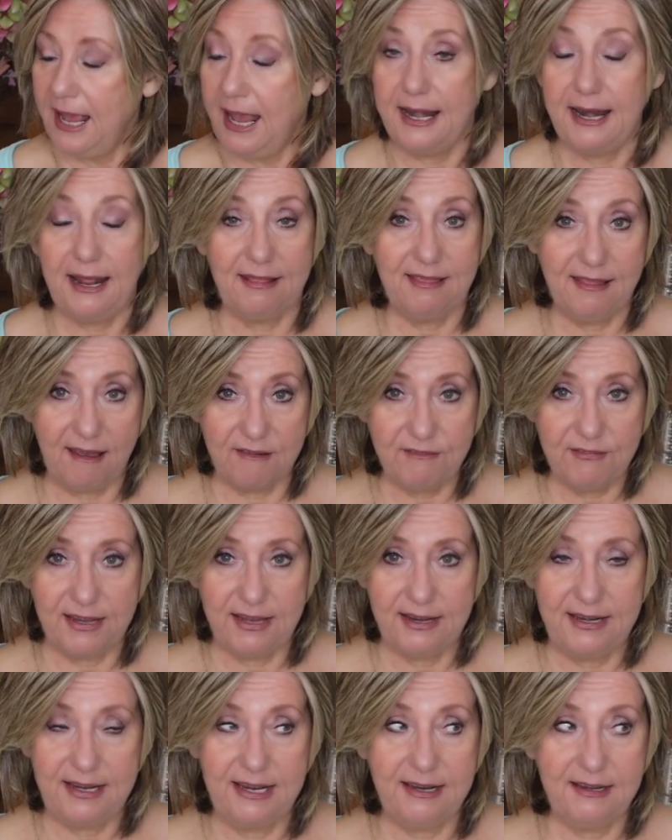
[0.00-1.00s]
and I love
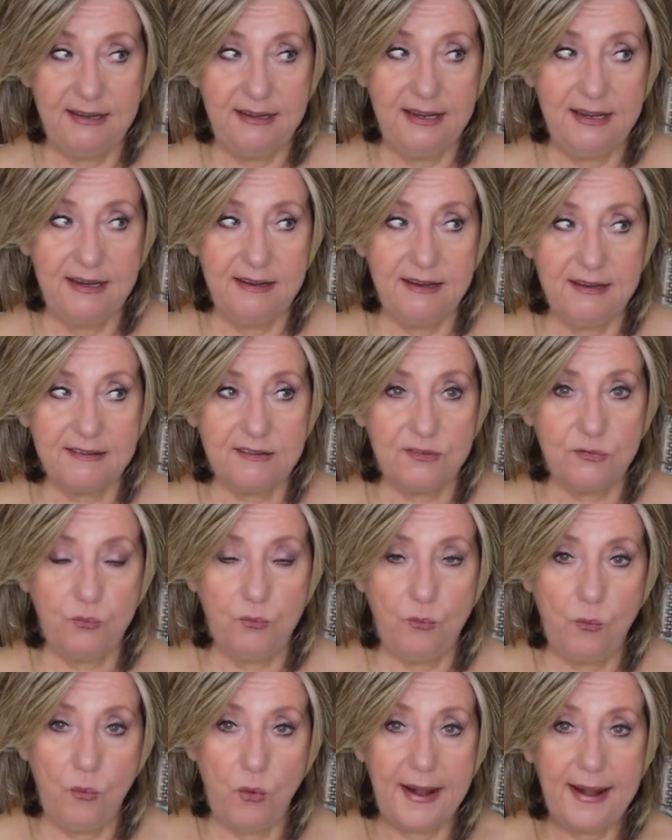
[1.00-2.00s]
it. It, it is
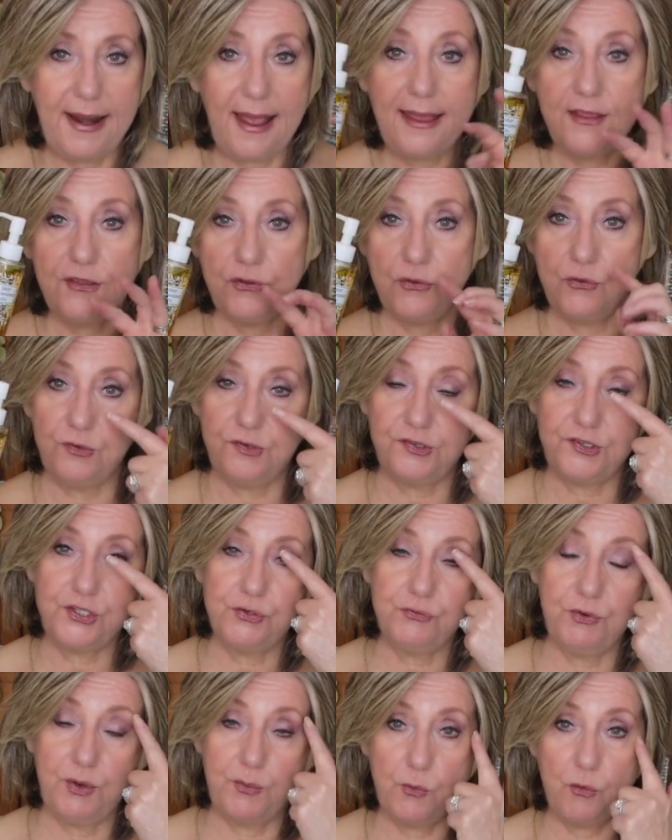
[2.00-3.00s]
what I use
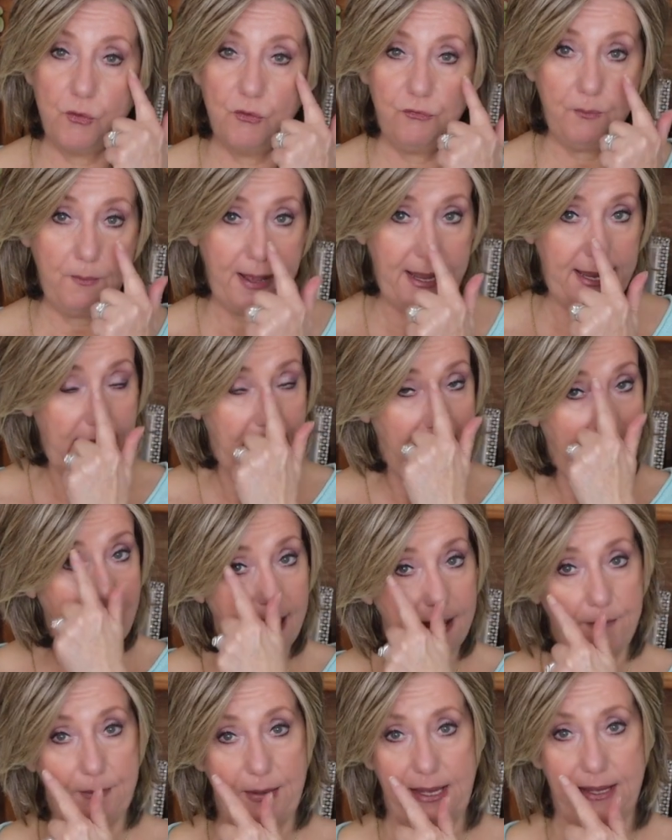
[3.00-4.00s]
to remove my
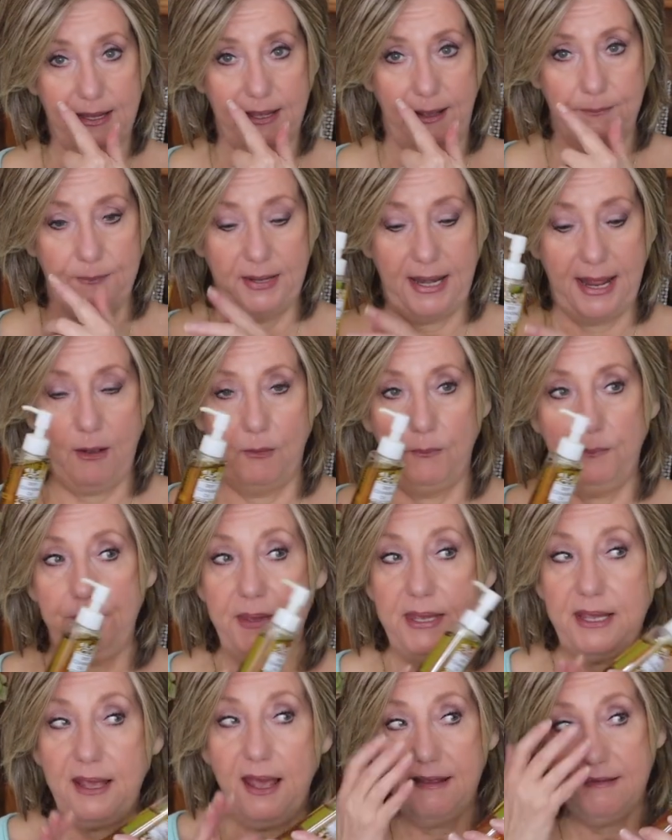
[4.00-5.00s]
eye makeup. Now
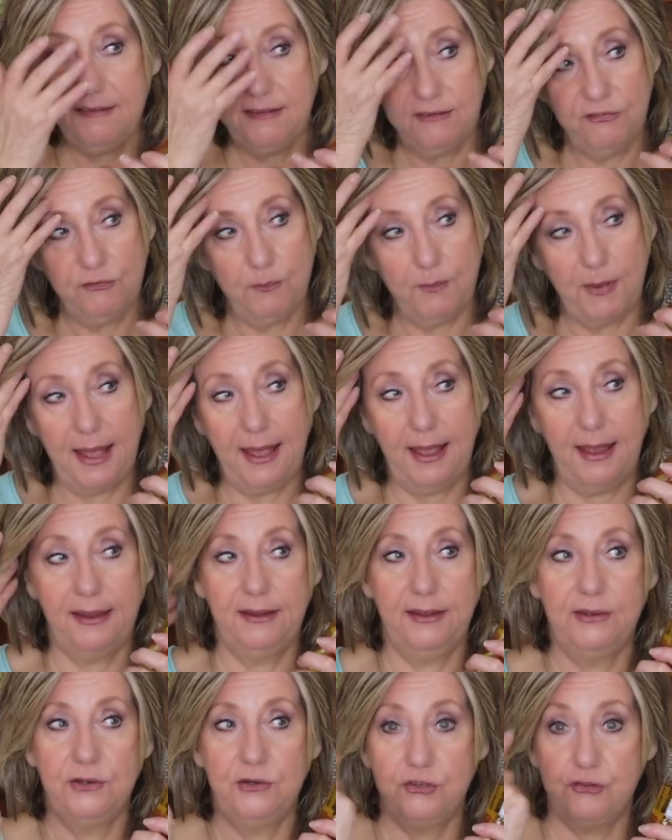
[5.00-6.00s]
because of
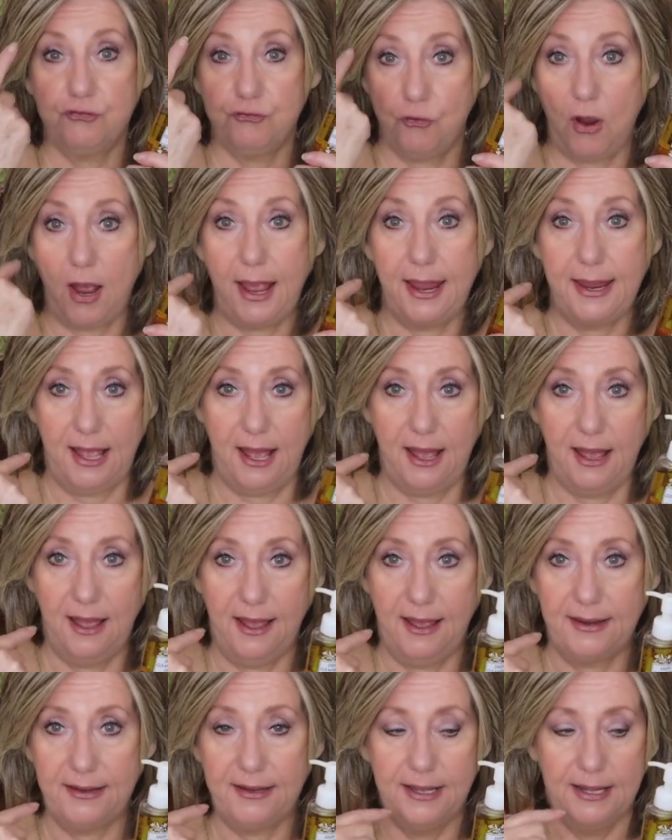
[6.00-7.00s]
my dry
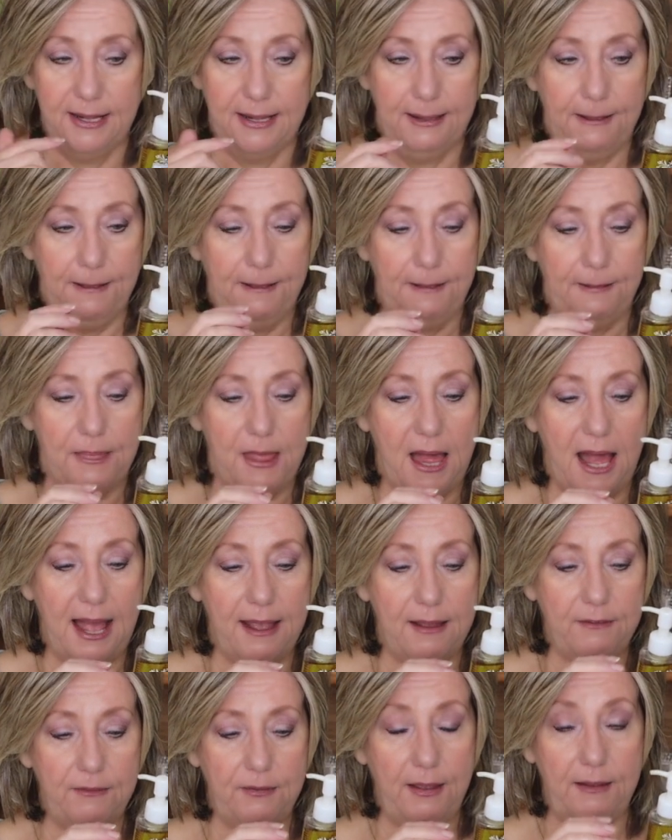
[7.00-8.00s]
eye,
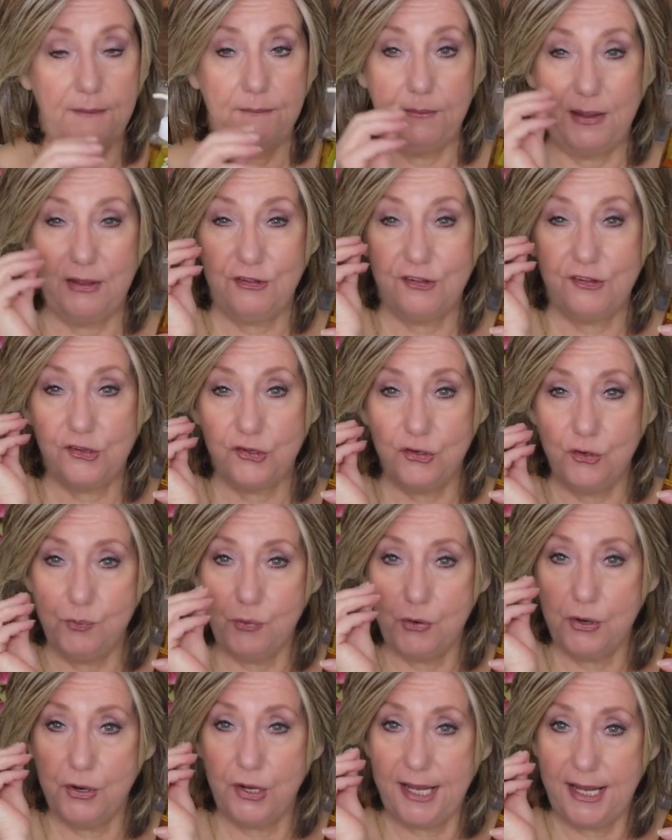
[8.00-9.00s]
I am
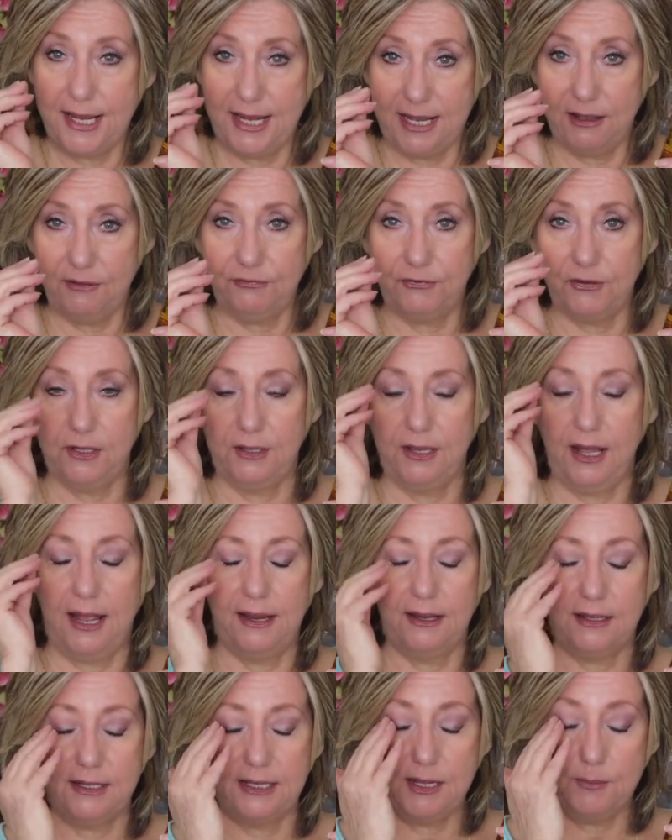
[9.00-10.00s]
super careful.
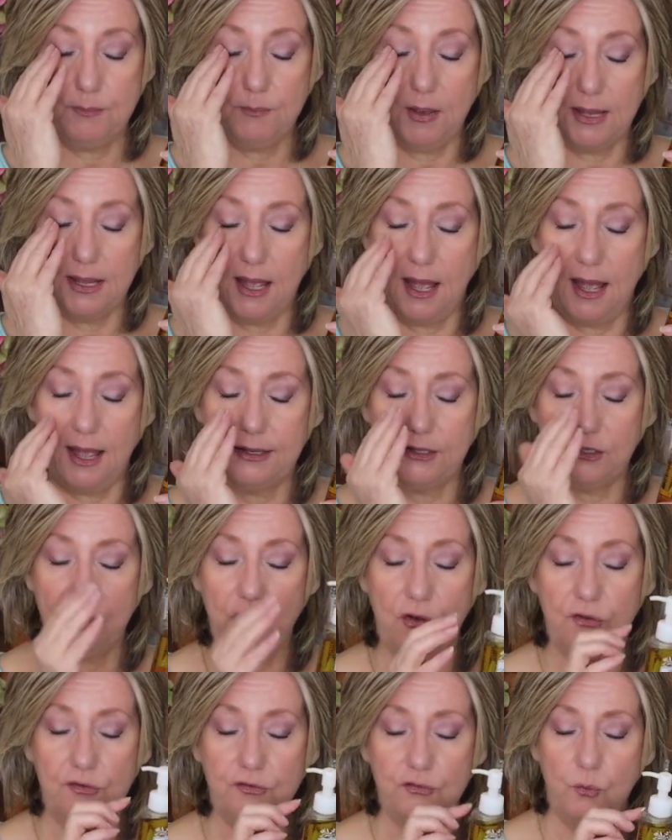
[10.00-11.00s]
I keep my eye
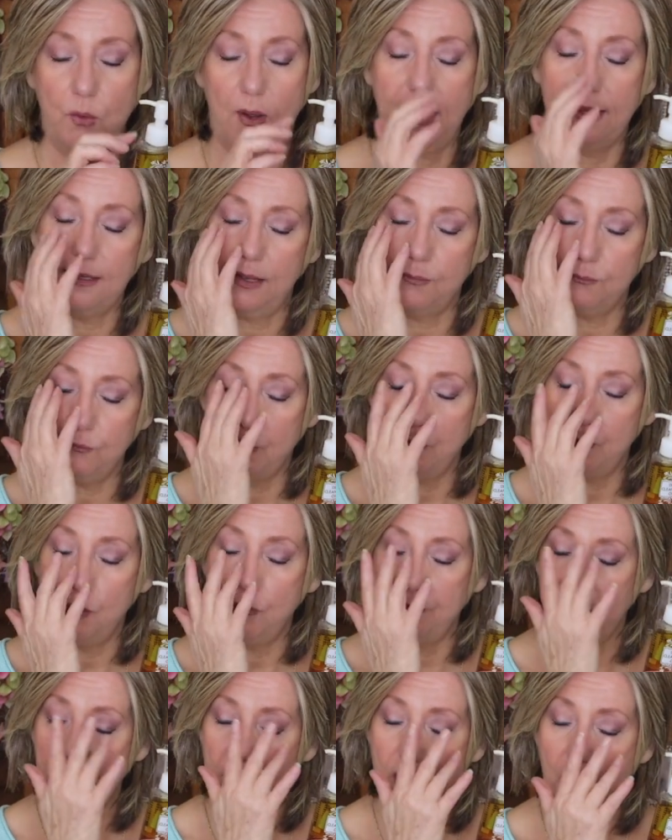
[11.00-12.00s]
closed while I'm
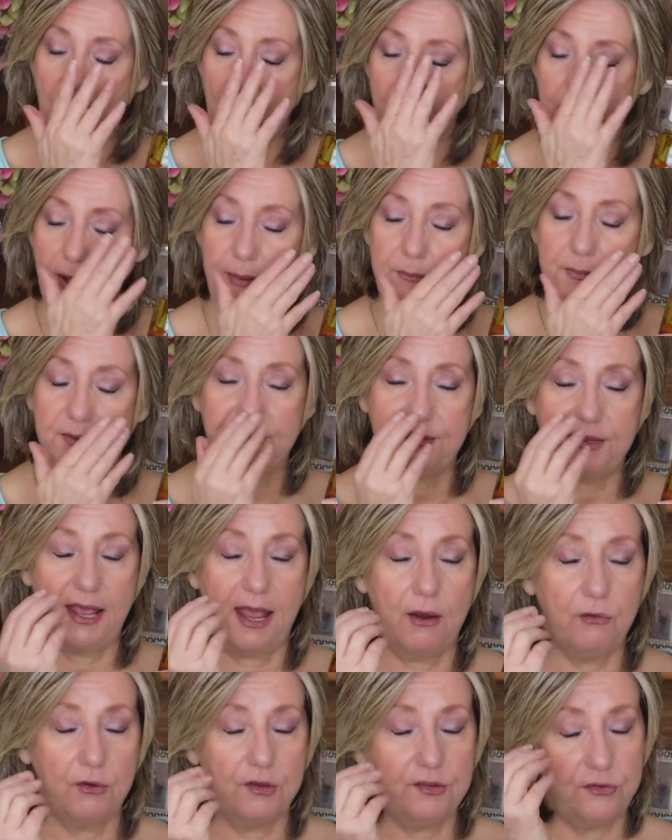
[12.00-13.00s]
removing all my
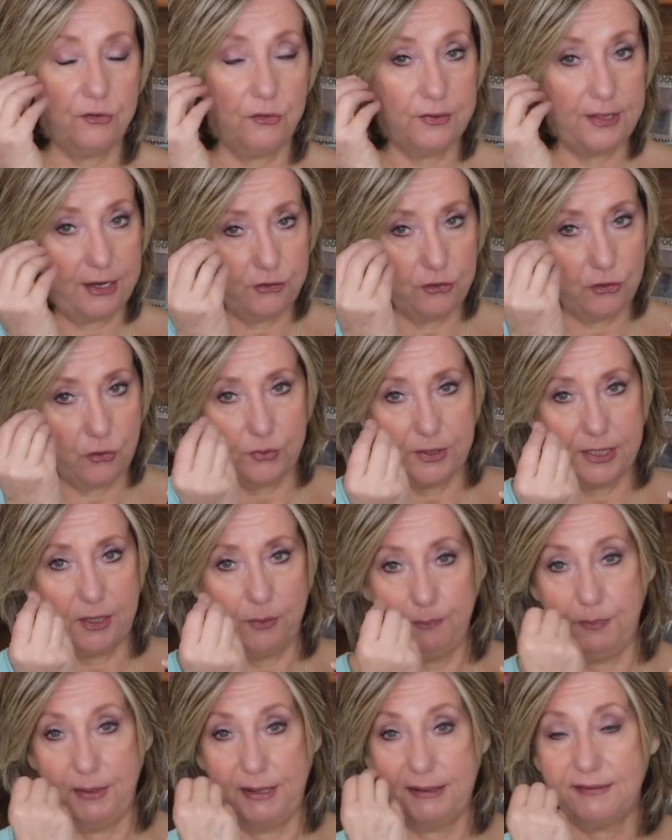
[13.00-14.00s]
mascara so that no
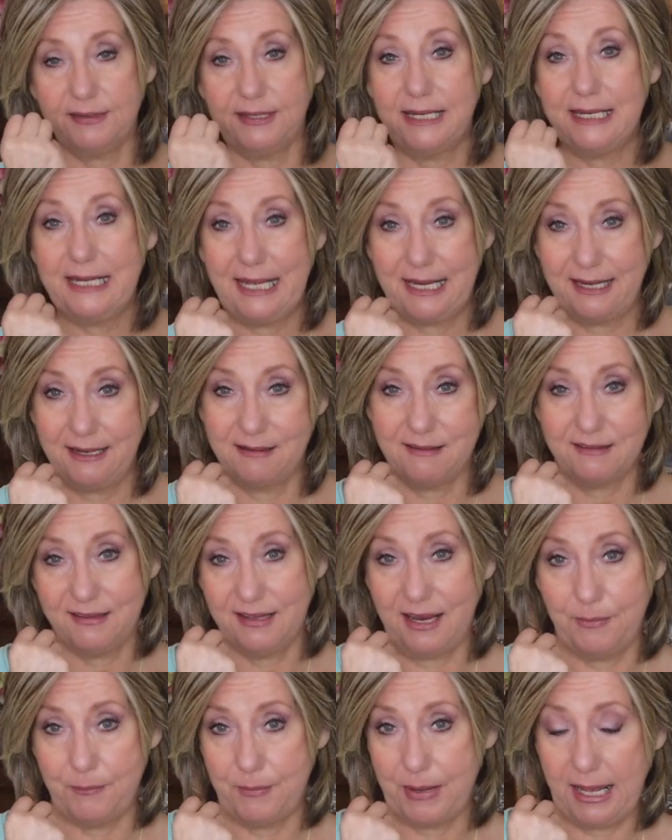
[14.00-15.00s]
little bits can get
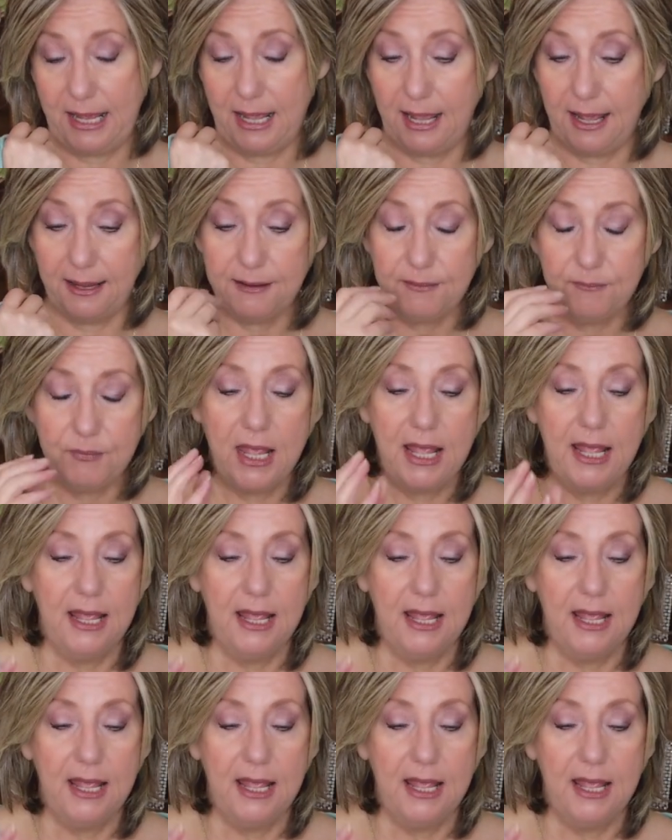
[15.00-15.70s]
inside my eye.